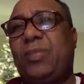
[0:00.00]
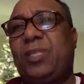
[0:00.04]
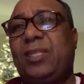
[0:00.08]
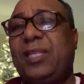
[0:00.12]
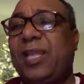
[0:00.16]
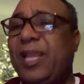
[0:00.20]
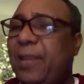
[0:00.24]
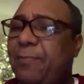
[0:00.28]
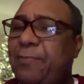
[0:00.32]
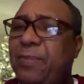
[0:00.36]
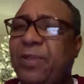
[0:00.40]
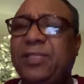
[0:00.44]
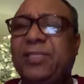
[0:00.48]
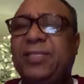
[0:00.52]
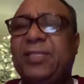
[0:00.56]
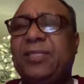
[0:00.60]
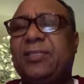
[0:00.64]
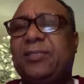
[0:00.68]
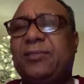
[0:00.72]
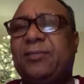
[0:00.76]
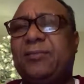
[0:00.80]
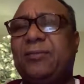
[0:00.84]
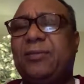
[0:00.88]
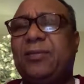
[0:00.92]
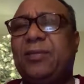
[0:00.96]
That's a
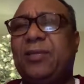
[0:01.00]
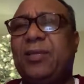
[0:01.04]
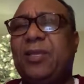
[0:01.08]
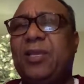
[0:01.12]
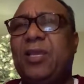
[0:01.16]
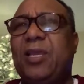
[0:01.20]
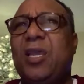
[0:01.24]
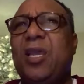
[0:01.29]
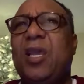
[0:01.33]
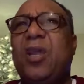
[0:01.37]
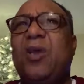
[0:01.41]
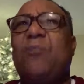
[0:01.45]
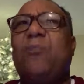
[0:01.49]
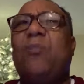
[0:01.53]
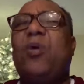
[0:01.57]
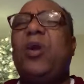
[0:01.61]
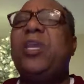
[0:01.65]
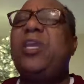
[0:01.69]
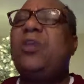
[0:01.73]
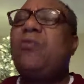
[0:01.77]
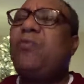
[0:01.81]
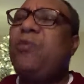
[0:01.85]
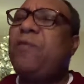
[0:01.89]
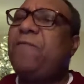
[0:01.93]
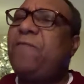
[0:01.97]
business. But
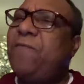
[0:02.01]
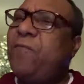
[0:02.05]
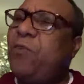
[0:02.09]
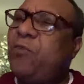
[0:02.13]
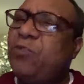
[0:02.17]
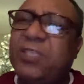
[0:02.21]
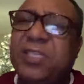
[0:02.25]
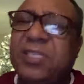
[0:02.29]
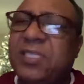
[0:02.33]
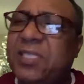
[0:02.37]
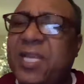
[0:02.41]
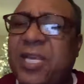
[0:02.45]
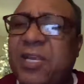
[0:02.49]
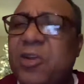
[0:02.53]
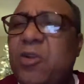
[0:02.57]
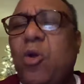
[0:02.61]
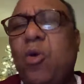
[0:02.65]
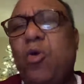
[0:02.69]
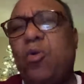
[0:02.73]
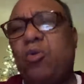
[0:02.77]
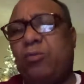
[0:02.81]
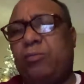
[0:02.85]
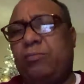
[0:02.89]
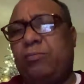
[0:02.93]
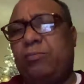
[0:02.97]
he refused. He said
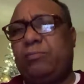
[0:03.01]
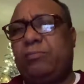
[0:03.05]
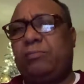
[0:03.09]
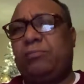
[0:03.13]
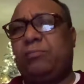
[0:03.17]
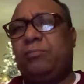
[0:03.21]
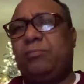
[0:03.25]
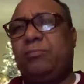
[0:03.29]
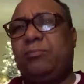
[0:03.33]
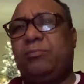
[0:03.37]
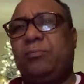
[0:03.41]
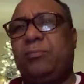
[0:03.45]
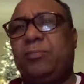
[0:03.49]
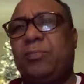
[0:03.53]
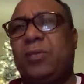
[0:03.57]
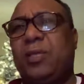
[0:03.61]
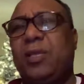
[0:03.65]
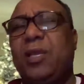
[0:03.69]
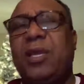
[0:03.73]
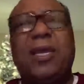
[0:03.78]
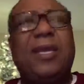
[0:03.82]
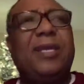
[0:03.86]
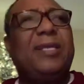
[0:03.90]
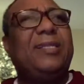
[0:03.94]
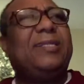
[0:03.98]
no.
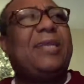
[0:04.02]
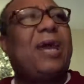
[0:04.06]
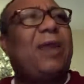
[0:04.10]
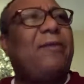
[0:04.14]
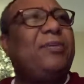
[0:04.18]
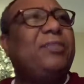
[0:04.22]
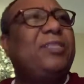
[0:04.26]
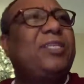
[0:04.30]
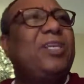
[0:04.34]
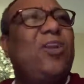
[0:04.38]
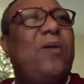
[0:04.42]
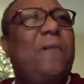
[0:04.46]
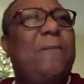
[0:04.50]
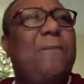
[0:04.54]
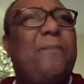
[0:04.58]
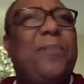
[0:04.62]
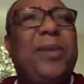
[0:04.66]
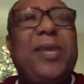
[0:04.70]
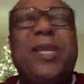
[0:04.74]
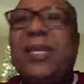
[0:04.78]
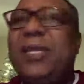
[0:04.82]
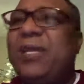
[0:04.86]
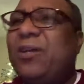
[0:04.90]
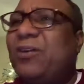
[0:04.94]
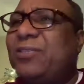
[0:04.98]
Darius Dillon
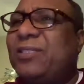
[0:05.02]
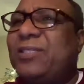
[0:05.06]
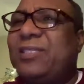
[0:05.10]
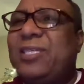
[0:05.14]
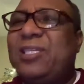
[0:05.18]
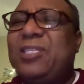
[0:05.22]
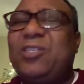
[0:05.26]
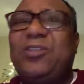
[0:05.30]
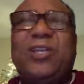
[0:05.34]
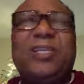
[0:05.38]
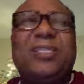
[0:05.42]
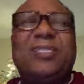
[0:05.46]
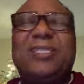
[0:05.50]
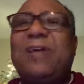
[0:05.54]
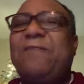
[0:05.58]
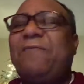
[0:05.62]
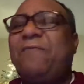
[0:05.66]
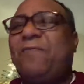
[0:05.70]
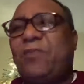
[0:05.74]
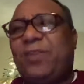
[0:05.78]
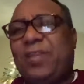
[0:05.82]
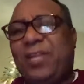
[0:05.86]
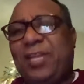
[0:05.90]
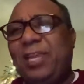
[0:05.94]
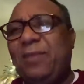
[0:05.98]
building a center is not
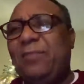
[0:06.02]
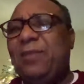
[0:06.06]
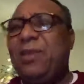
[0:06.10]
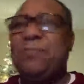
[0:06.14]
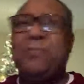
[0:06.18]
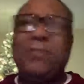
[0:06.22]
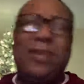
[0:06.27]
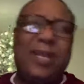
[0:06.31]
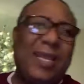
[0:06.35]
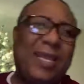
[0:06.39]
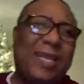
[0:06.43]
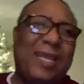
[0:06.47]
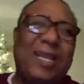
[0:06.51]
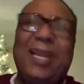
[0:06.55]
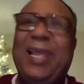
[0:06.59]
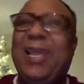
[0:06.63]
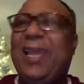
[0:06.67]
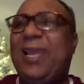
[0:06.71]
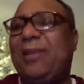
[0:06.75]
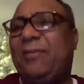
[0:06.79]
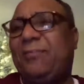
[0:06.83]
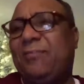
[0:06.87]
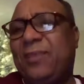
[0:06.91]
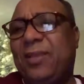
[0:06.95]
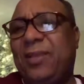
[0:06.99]
for him. He made it
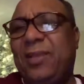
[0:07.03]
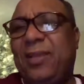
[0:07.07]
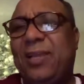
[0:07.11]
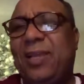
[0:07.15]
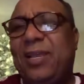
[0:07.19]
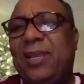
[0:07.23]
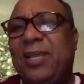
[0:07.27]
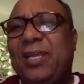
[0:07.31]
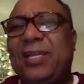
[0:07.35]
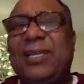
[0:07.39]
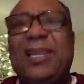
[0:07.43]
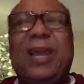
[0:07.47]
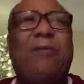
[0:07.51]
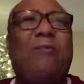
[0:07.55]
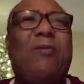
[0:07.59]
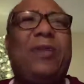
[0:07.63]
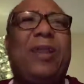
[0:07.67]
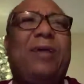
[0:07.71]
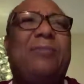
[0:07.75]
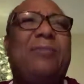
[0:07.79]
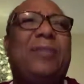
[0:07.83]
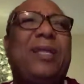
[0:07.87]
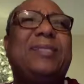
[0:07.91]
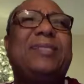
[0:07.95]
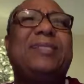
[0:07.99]
clear that when
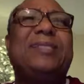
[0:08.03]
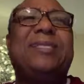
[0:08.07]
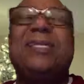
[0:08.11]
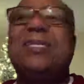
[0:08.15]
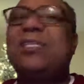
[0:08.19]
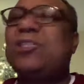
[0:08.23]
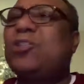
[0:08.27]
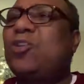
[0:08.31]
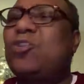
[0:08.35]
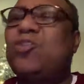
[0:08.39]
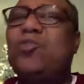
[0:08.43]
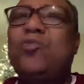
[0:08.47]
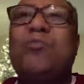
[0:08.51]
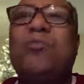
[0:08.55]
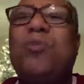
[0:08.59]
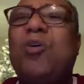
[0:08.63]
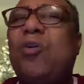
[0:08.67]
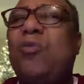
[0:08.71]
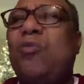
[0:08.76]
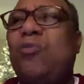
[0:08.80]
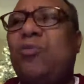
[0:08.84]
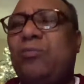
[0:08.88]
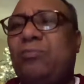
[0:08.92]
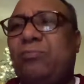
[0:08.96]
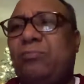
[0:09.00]
I'm not senator
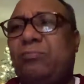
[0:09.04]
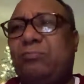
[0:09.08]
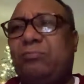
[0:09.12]
tomorrow,